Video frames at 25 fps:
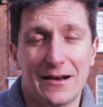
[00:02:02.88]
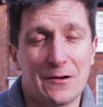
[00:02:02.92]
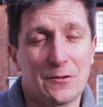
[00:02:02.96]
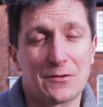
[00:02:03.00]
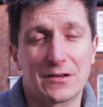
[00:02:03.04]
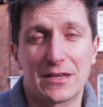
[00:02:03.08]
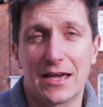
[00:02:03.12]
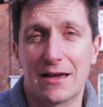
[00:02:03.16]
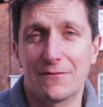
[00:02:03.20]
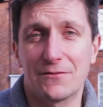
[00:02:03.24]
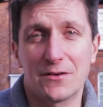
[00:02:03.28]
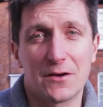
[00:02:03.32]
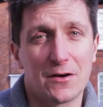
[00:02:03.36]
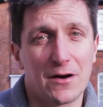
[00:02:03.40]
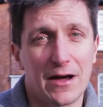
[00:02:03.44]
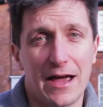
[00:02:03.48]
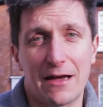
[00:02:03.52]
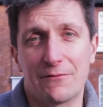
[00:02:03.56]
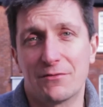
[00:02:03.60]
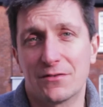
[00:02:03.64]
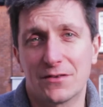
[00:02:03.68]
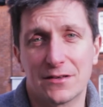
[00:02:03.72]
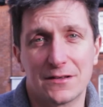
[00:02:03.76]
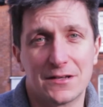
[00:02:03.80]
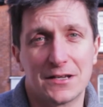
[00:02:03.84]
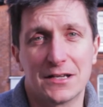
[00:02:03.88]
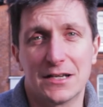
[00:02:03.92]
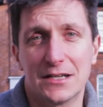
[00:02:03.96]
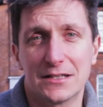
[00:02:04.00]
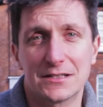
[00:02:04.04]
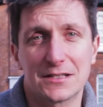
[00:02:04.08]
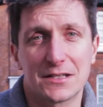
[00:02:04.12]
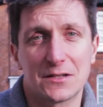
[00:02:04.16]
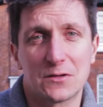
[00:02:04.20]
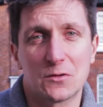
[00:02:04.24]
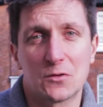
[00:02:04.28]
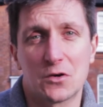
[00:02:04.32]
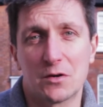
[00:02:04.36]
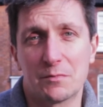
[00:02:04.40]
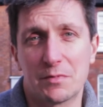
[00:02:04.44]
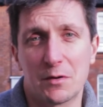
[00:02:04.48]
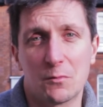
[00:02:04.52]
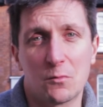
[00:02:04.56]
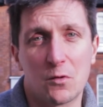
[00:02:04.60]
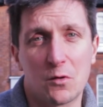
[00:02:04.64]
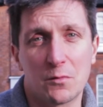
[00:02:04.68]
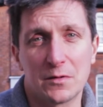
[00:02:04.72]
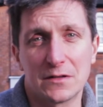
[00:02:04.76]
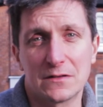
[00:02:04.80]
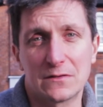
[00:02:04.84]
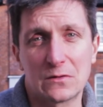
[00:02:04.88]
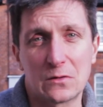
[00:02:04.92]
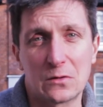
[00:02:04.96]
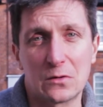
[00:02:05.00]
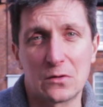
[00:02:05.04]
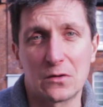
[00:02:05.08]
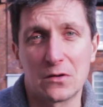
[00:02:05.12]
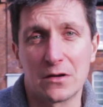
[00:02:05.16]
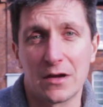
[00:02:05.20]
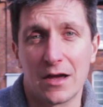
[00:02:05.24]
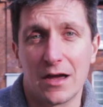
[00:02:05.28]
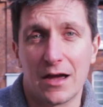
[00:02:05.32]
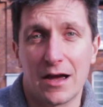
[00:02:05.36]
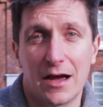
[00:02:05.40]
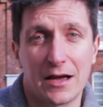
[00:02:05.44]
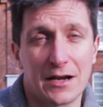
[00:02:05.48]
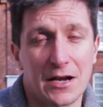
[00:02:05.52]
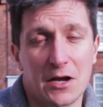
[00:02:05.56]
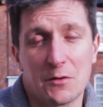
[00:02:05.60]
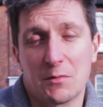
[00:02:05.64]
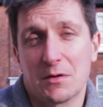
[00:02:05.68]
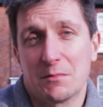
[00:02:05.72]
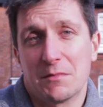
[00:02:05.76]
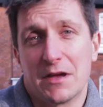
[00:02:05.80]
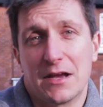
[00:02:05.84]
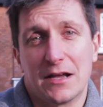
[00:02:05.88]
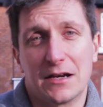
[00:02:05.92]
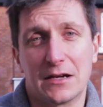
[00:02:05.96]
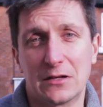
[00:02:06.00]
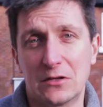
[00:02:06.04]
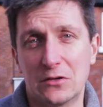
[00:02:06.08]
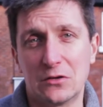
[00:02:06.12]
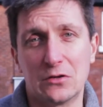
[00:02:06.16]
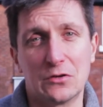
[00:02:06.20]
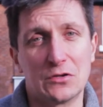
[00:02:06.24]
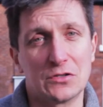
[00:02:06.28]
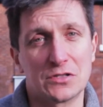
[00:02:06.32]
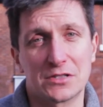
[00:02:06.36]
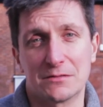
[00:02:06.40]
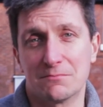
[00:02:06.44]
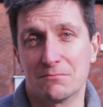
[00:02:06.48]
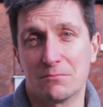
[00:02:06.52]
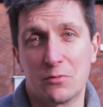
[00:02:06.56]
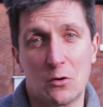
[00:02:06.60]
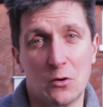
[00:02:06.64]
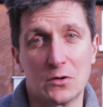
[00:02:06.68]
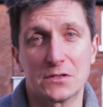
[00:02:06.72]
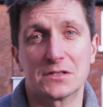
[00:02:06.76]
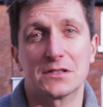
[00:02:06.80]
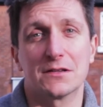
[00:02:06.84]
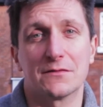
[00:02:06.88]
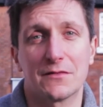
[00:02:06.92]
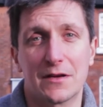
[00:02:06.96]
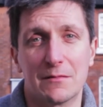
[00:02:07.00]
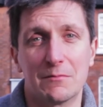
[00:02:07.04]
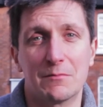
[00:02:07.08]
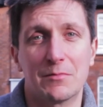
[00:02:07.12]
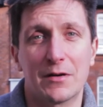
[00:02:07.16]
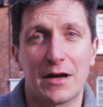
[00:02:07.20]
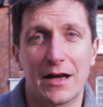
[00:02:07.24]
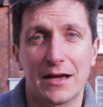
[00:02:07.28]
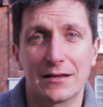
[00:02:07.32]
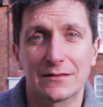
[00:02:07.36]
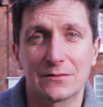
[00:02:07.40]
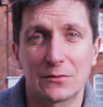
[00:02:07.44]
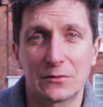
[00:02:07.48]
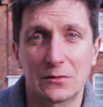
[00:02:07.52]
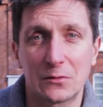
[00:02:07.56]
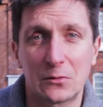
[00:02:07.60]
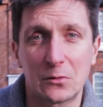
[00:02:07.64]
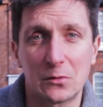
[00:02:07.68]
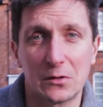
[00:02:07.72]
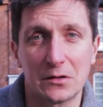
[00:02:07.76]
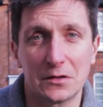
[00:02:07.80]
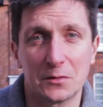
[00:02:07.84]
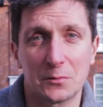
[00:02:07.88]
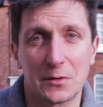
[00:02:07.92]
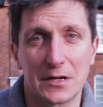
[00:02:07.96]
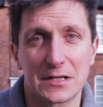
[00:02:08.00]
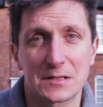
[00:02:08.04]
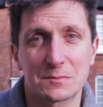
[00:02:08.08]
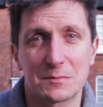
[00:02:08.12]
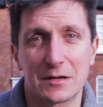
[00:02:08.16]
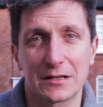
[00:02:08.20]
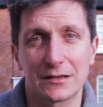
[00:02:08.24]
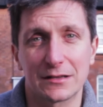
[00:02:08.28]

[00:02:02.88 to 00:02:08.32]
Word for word: and it'll give you everything you need to know about what we do and how we're making a huge and positive impact on the whole of the West